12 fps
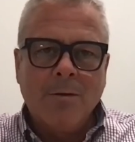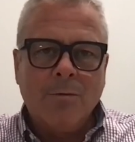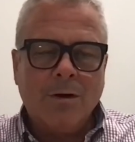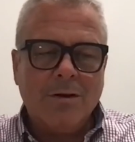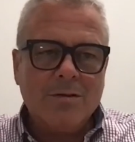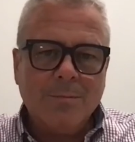
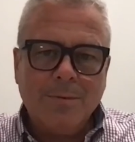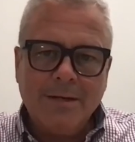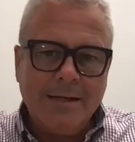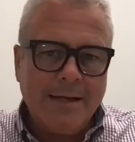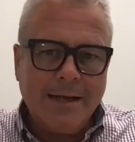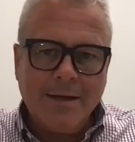We're also
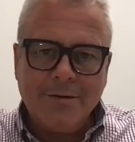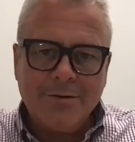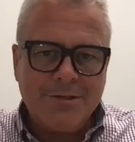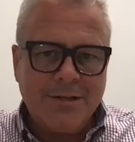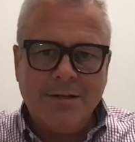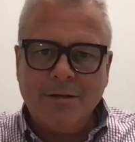putting together
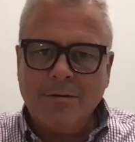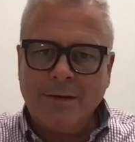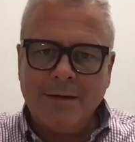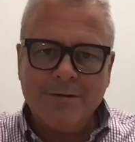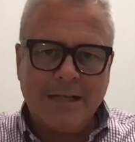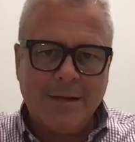CEO
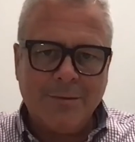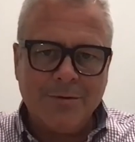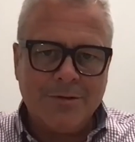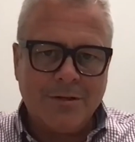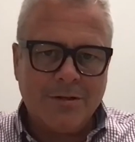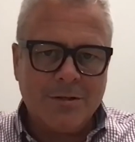
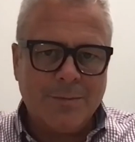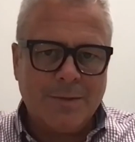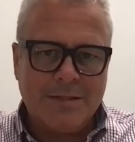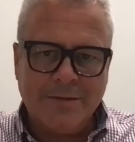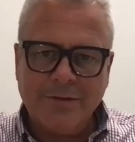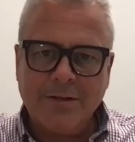roundtables that are
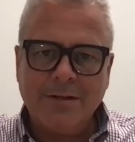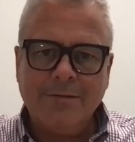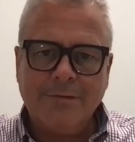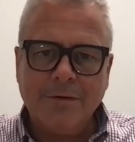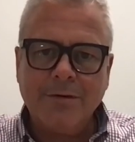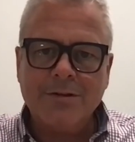specifically
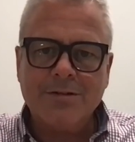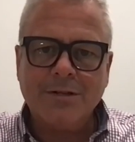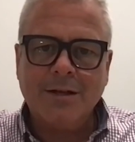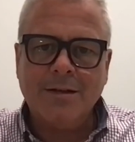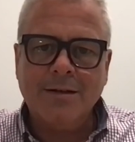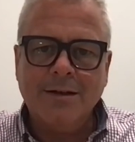focused
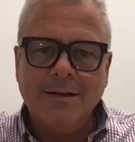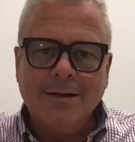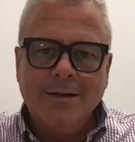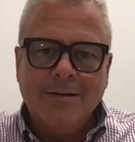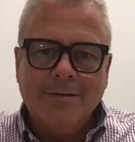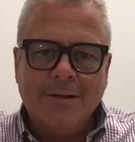on,
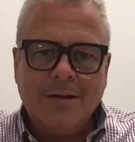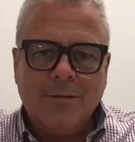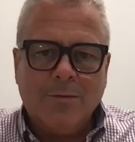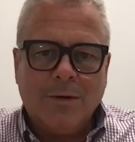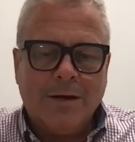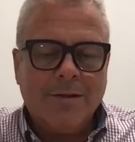you know,
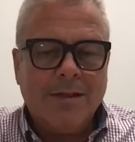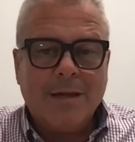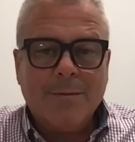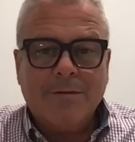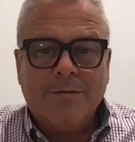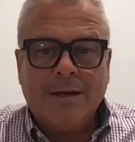how to think
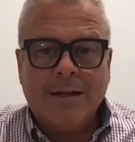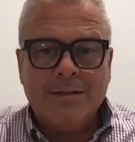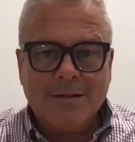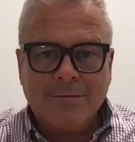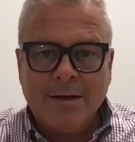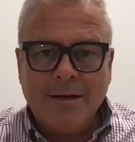about
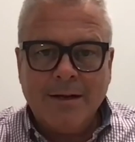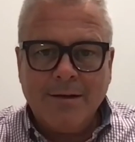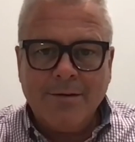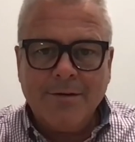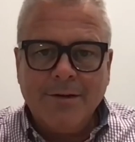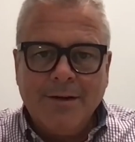financing right
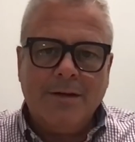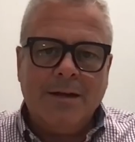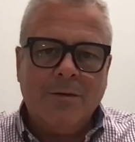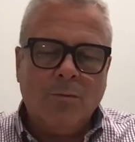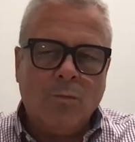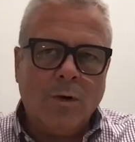now
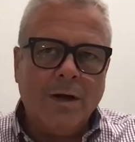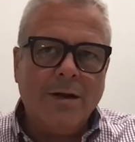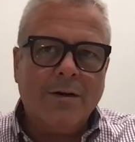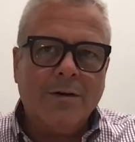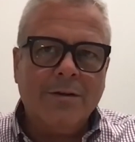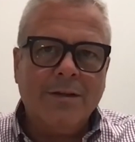and what
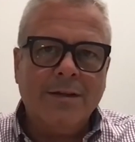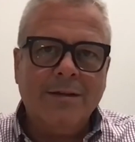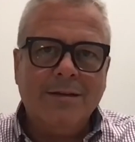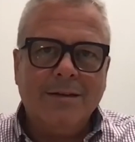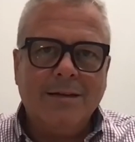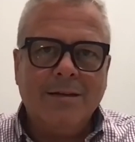are
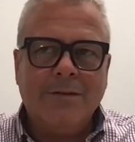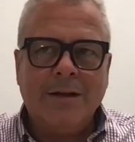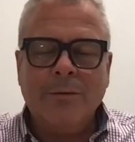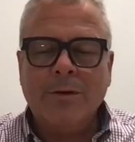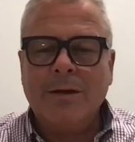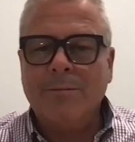the if
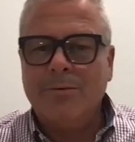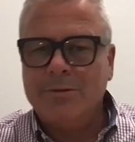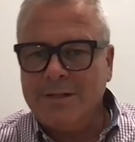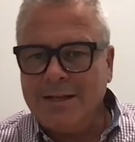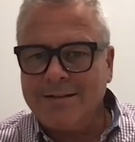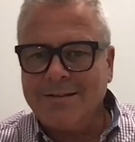anyone can
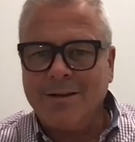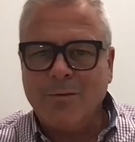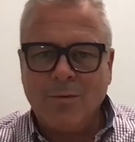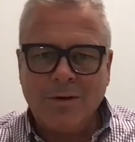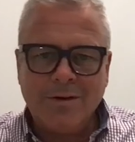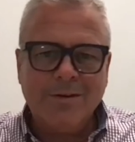predict like
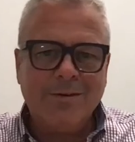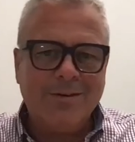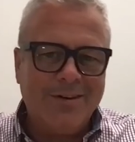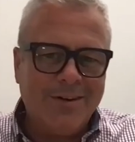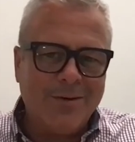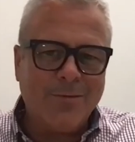where
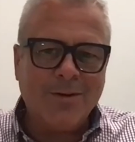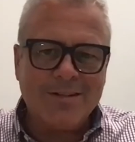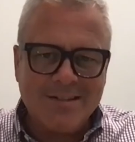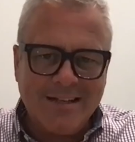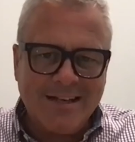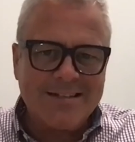you know
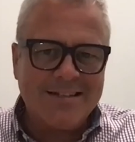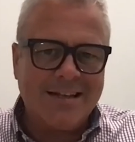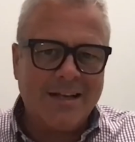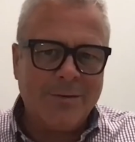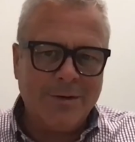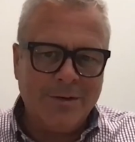what's next and
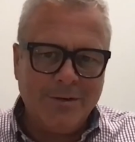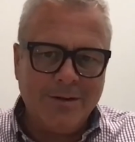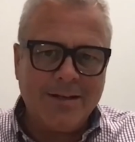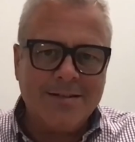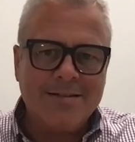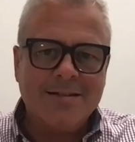how do we do
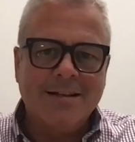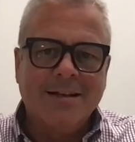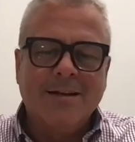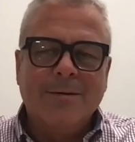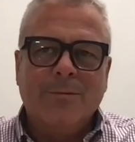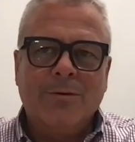this
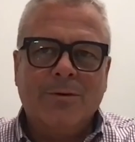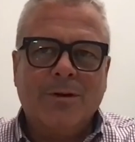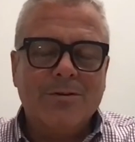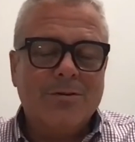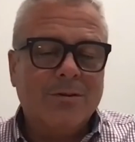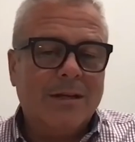we're
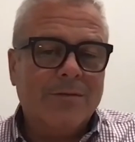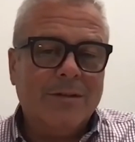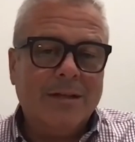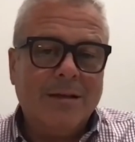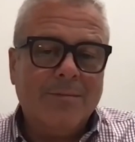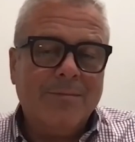also giving
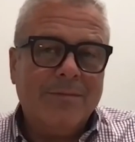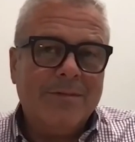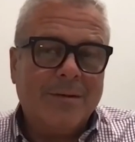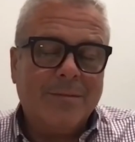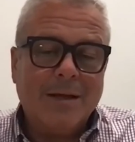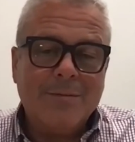them
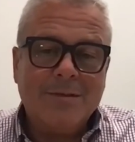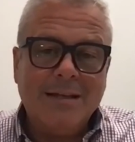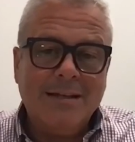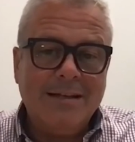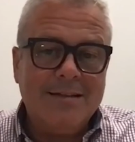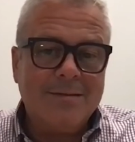sometimes they
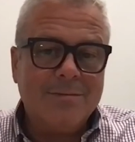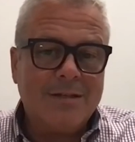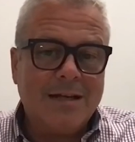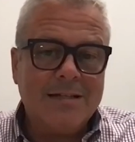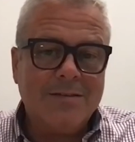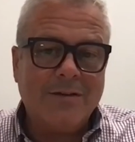need some
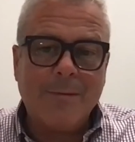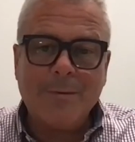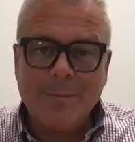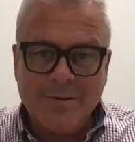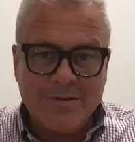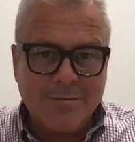signs of
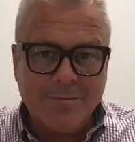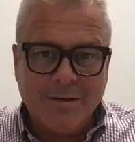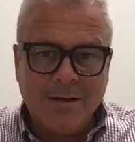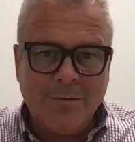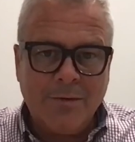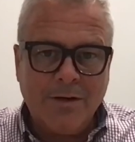optimism
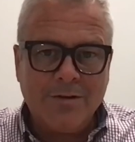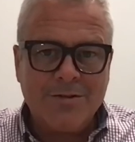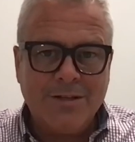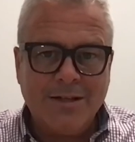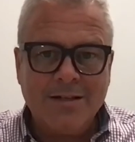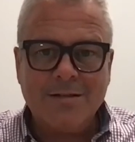and we are
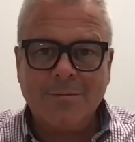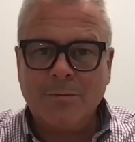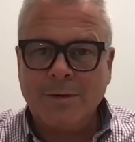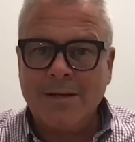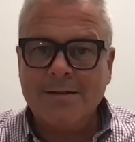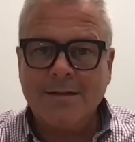seeing some
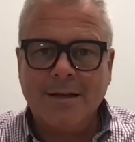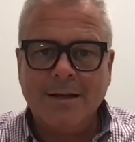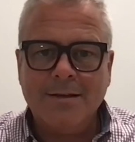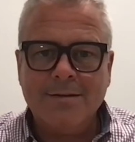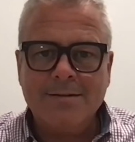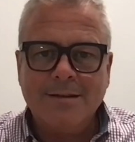great
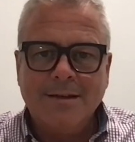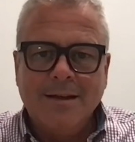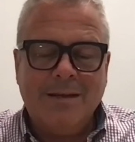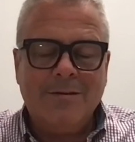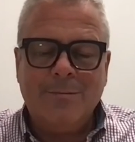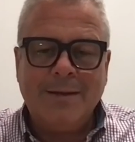signs
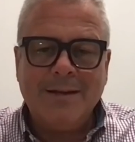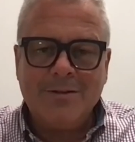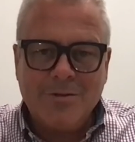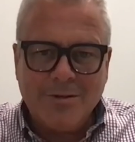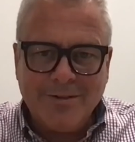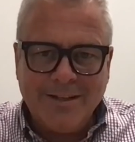it's being a
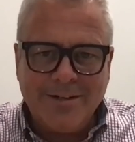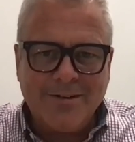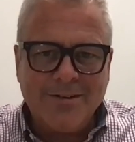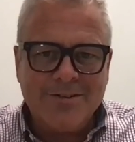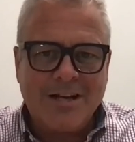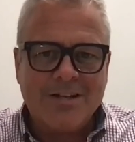cheerleader
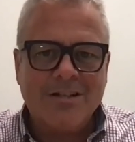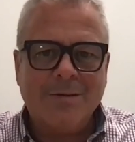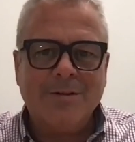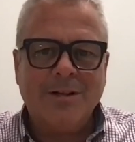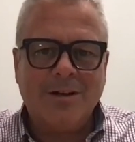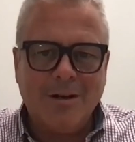it's catching them
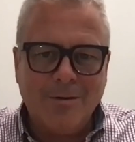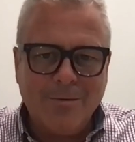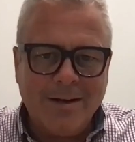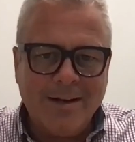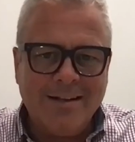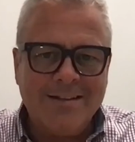in the
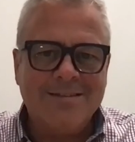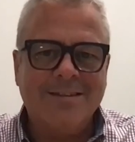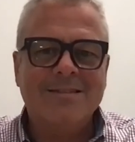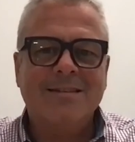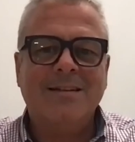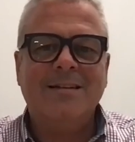hallway and it's
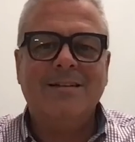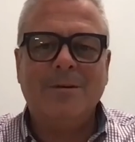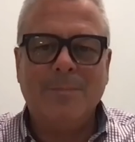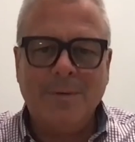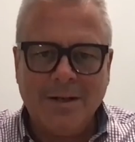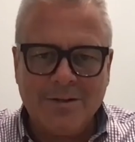listening to their
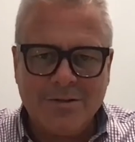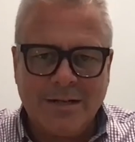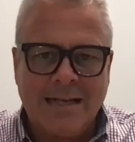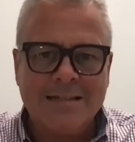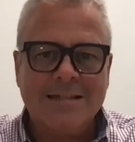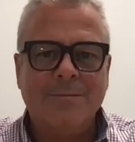pitch and
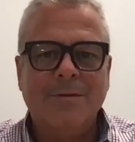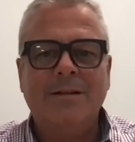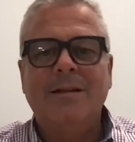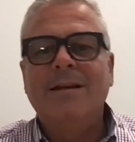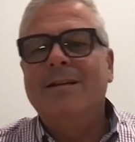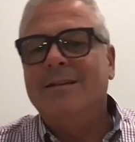asking them to,
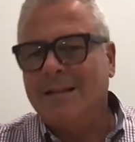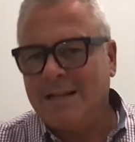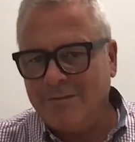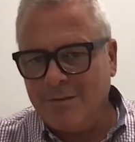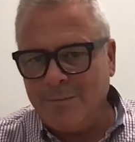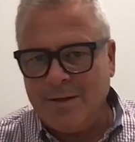to
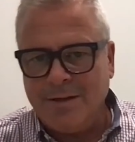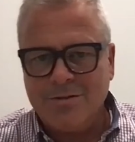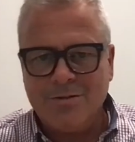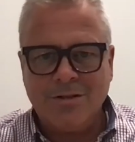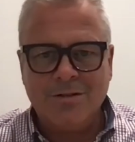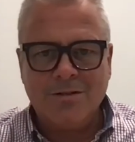give the
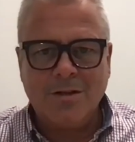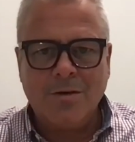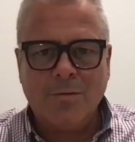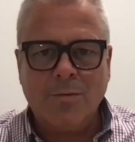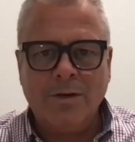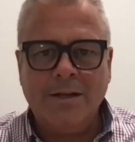pitch and so
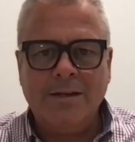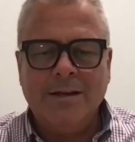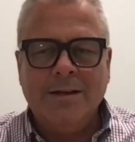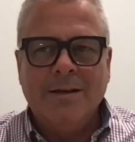we